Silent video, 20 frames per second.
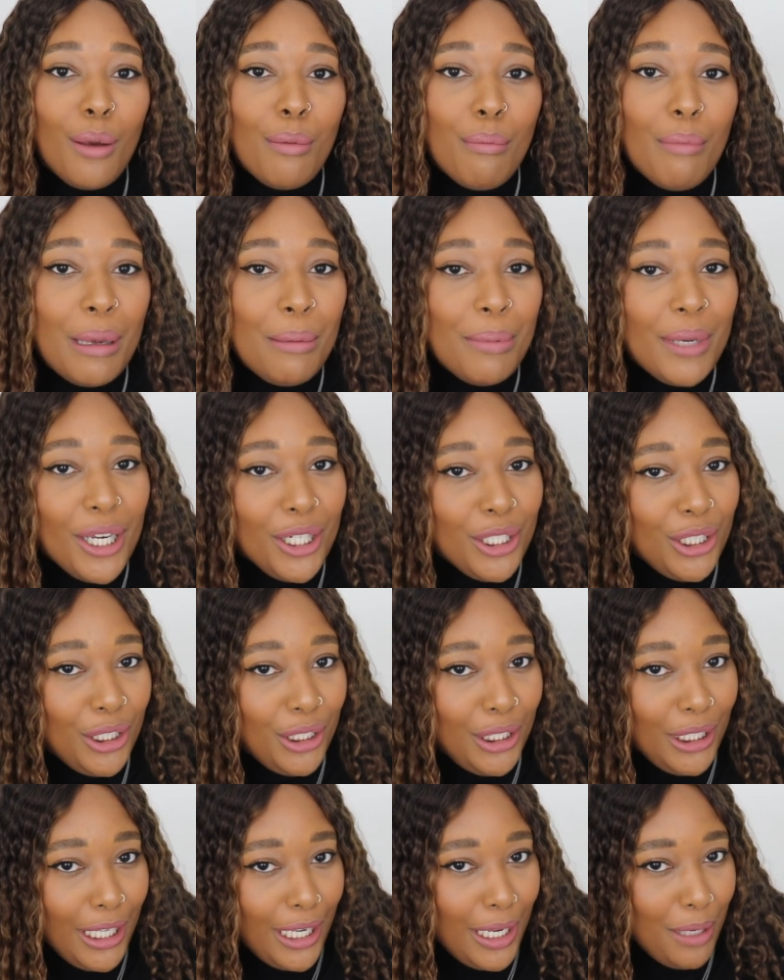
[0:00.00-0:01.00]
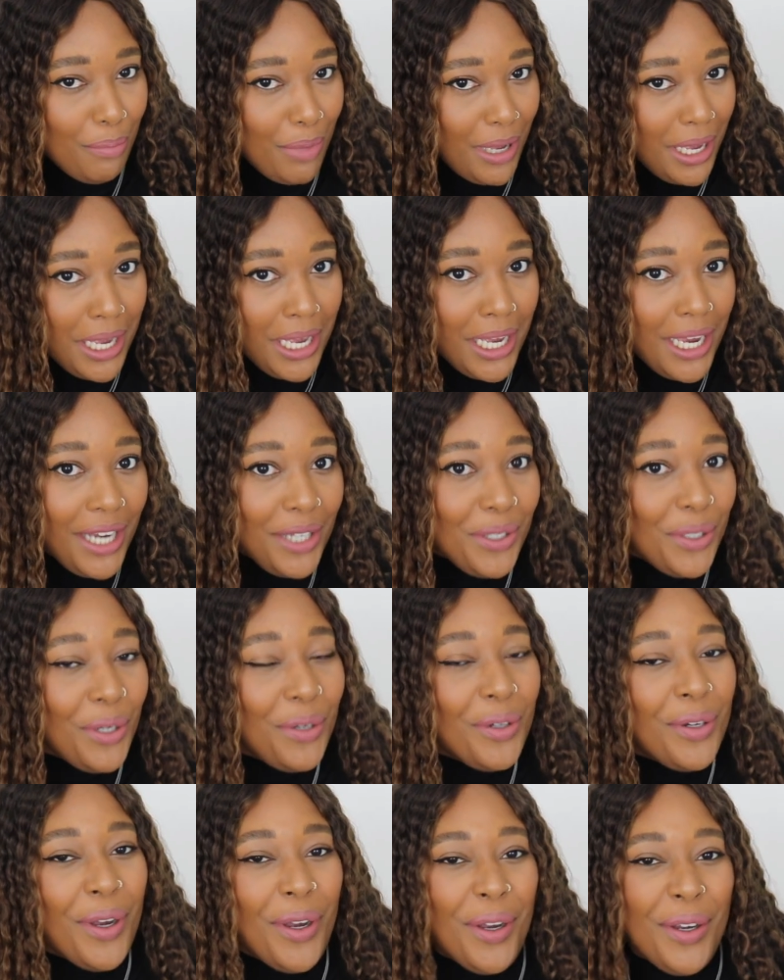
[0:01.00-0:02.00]
maybe I should keep it. I
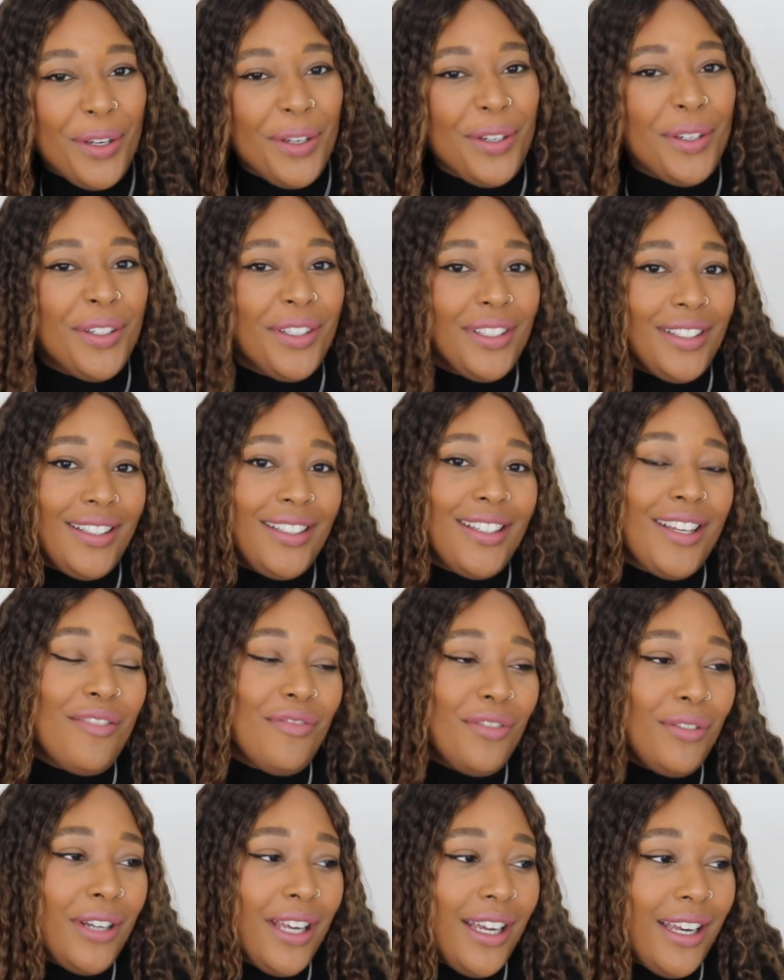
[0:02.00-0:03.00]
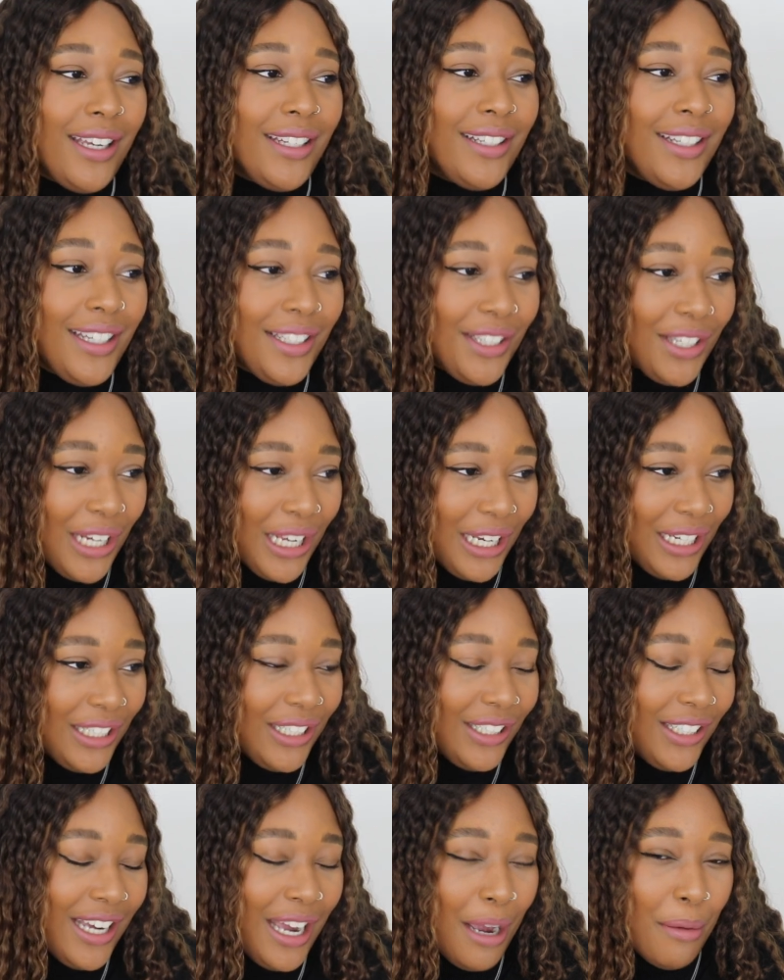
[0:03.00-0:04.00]
don't know. I feel like I, I don't know.
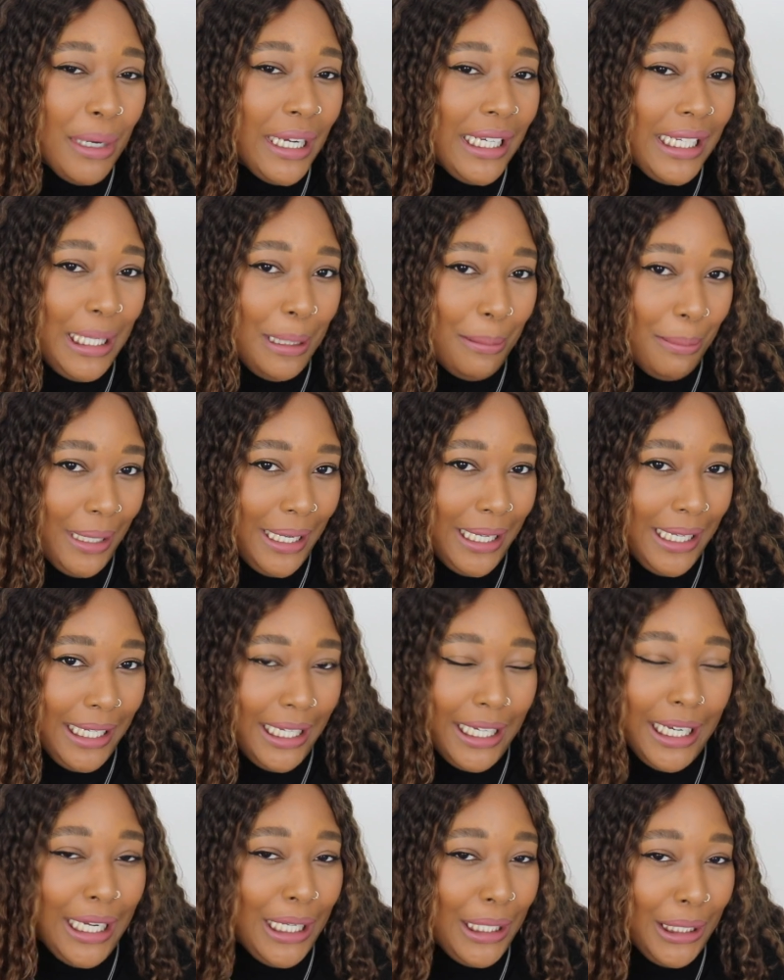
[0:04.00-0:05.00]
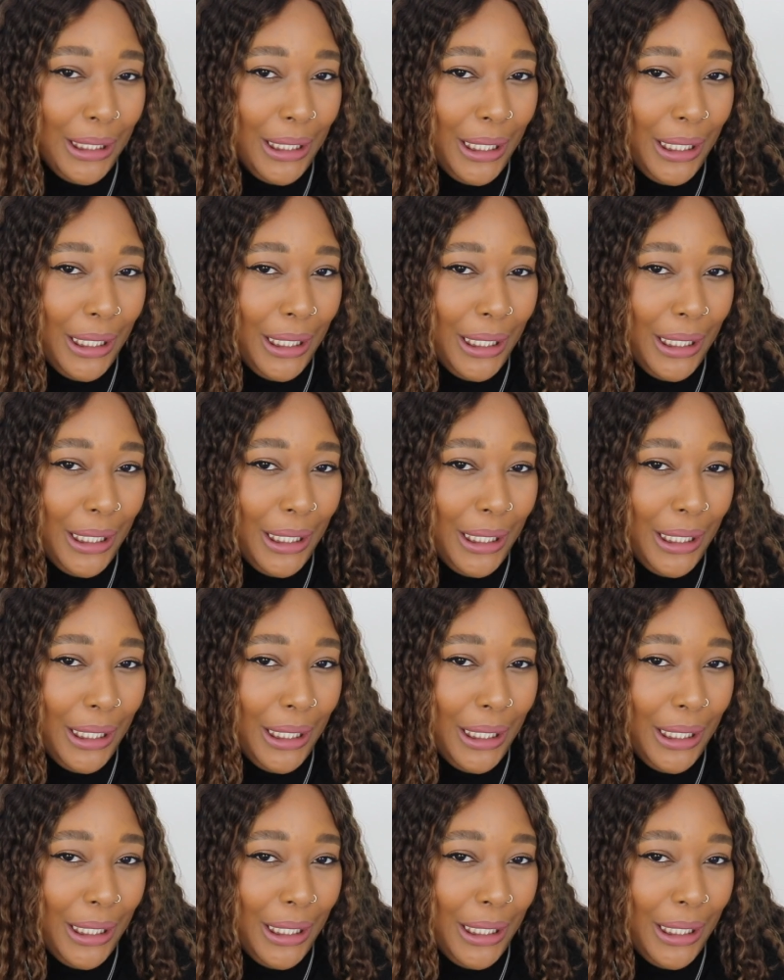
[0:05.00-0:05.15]
I might keep it. I don't